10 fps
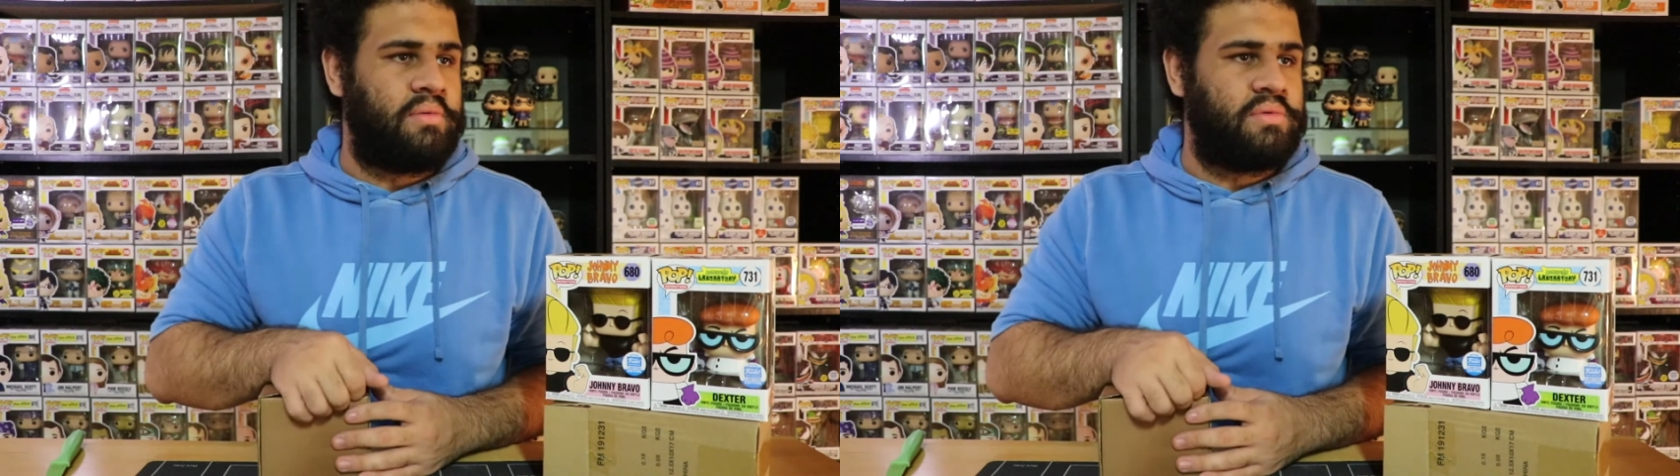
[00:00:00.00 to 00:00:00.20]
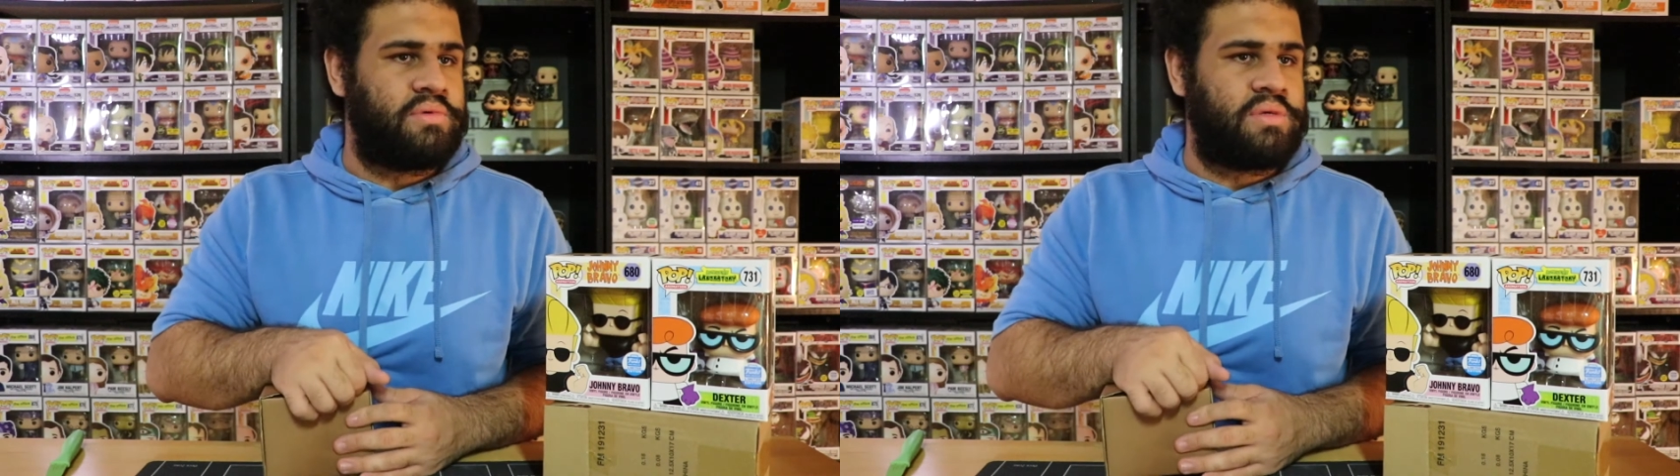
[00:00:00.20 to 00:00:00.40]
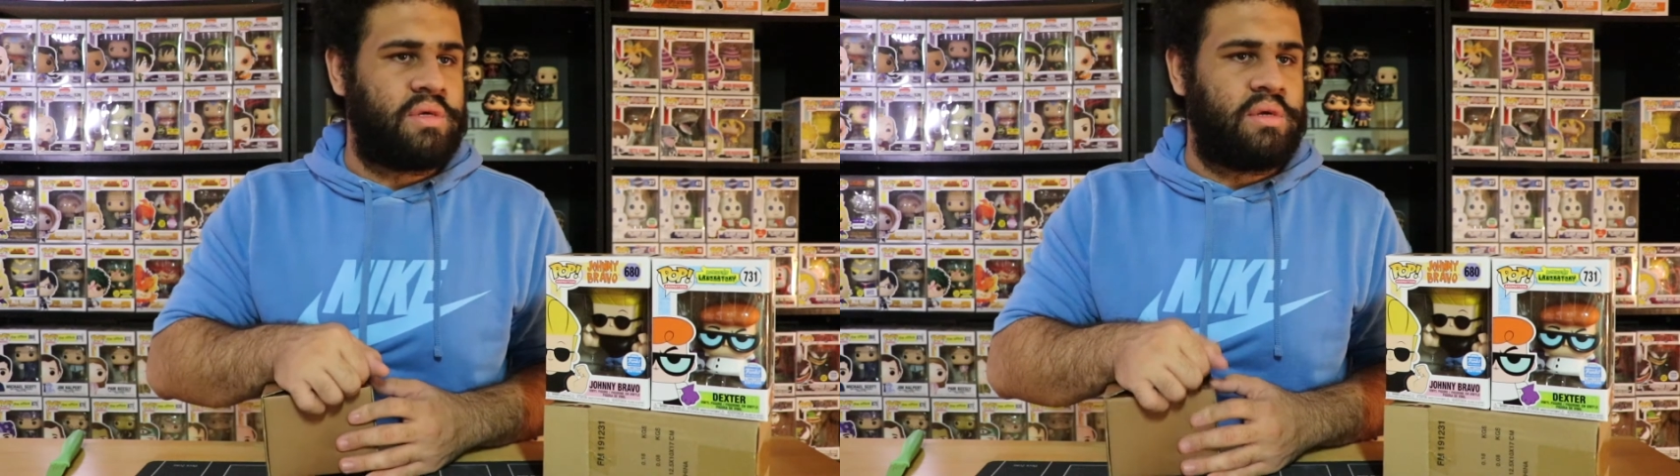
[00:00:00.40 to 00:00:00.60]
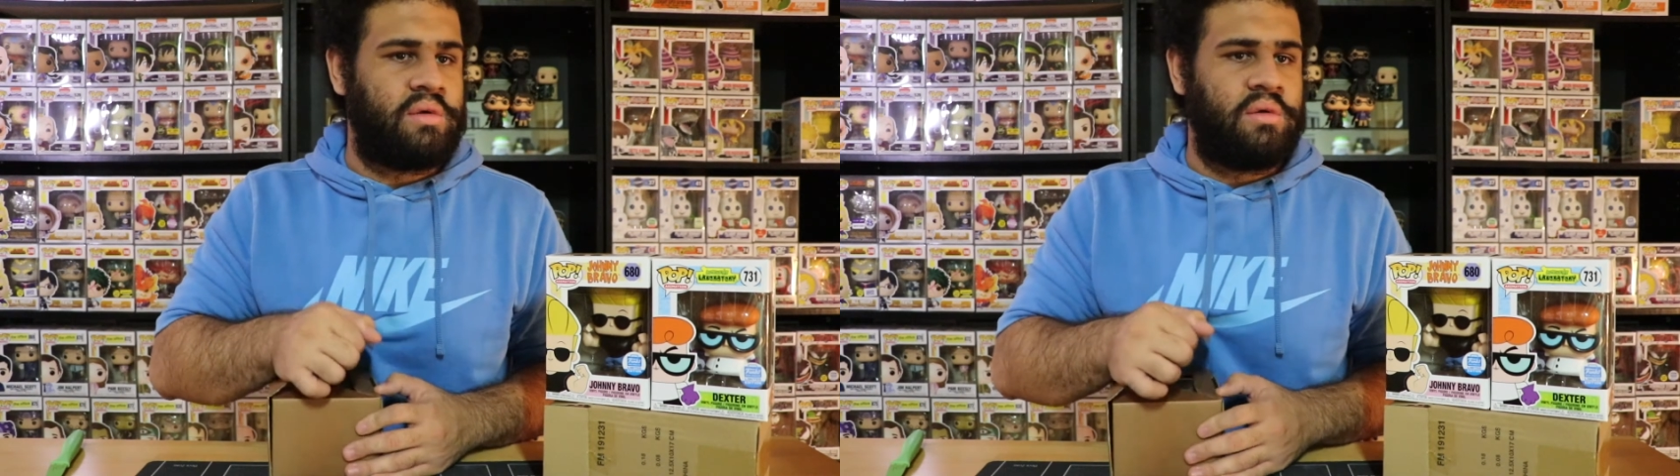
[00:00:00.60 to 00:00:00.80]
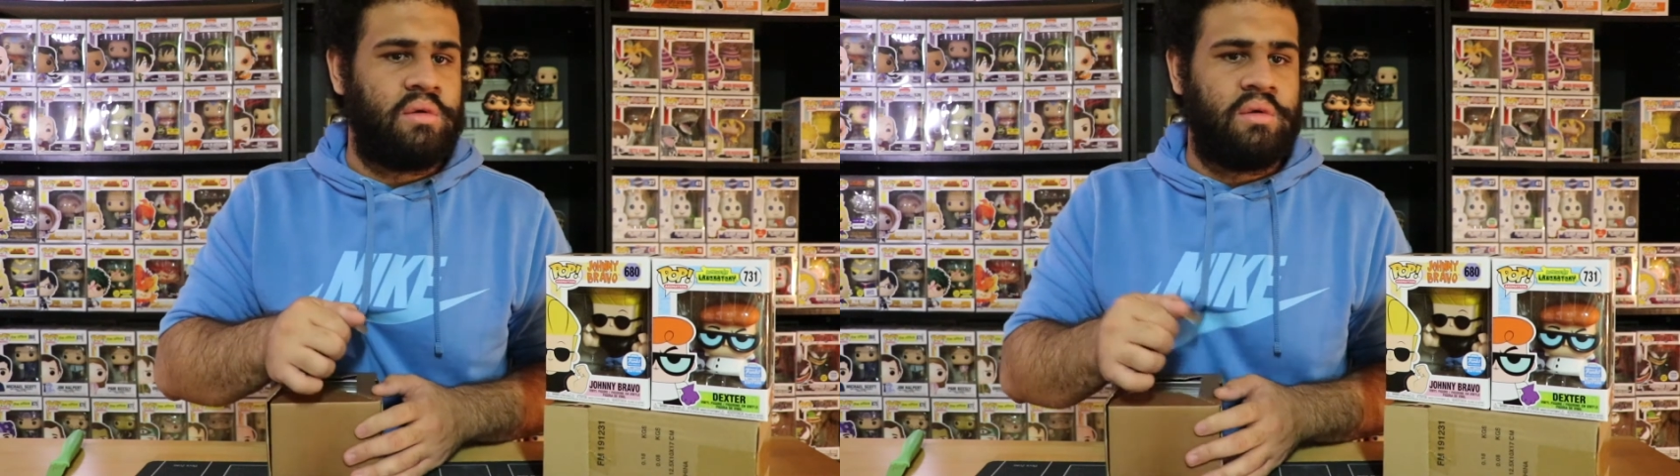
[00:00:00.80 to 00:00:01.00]
we'll see
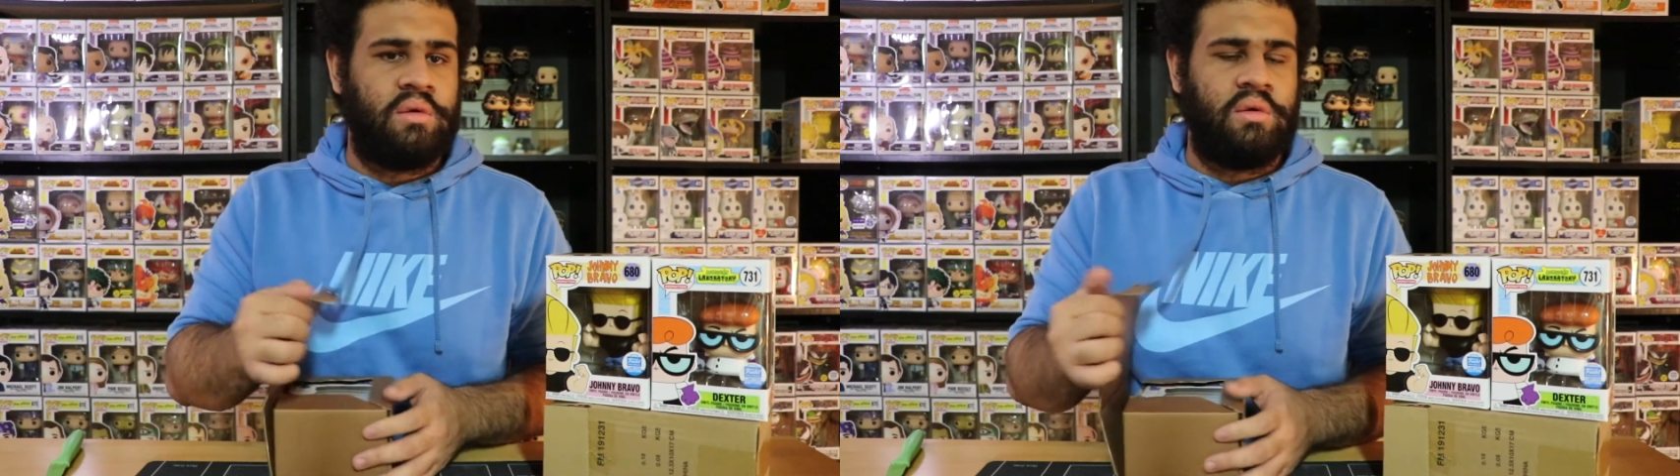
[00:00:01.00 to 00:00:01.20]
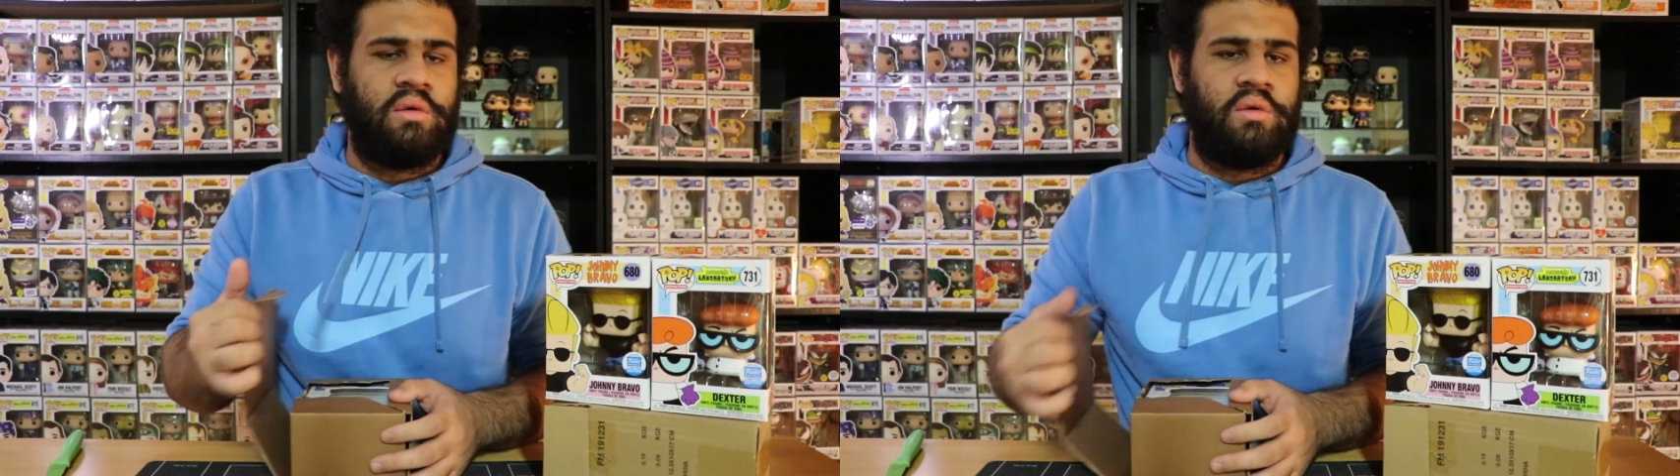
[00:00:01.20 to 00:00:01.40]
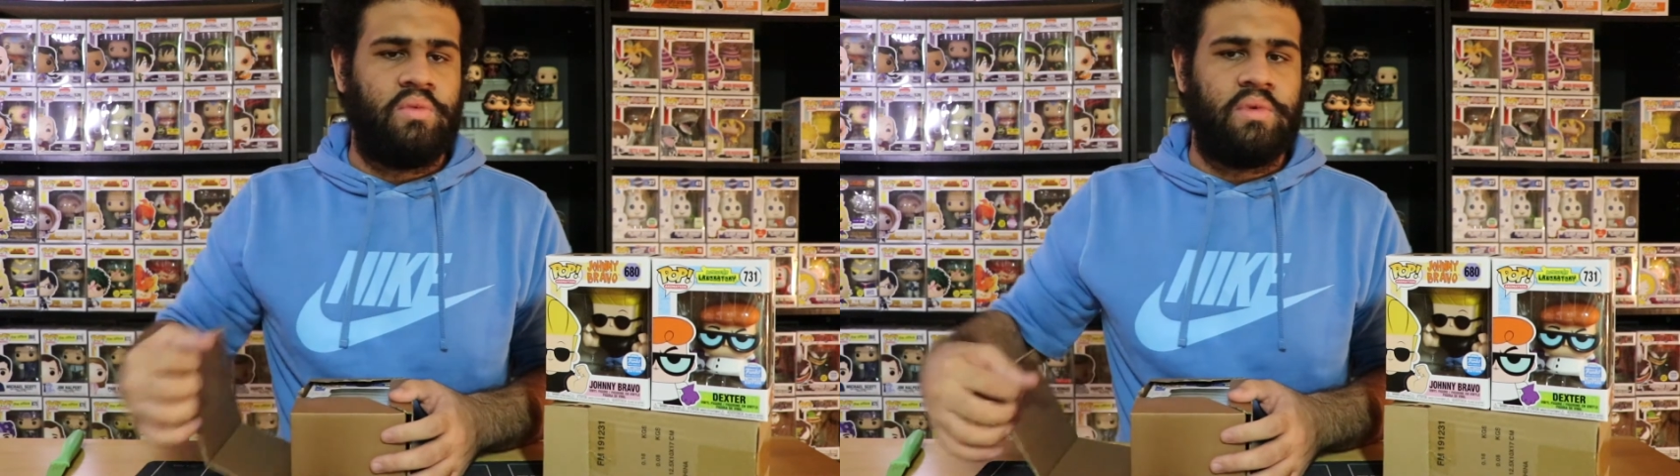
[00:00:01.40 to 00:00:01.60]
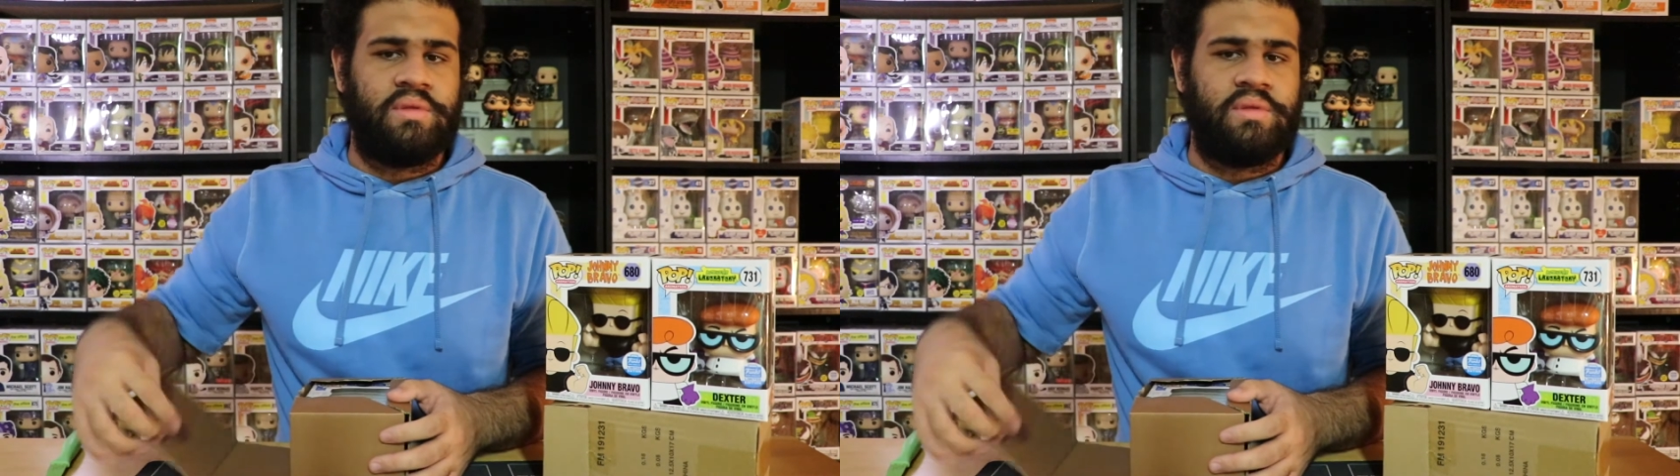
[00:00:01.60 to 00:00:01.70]
what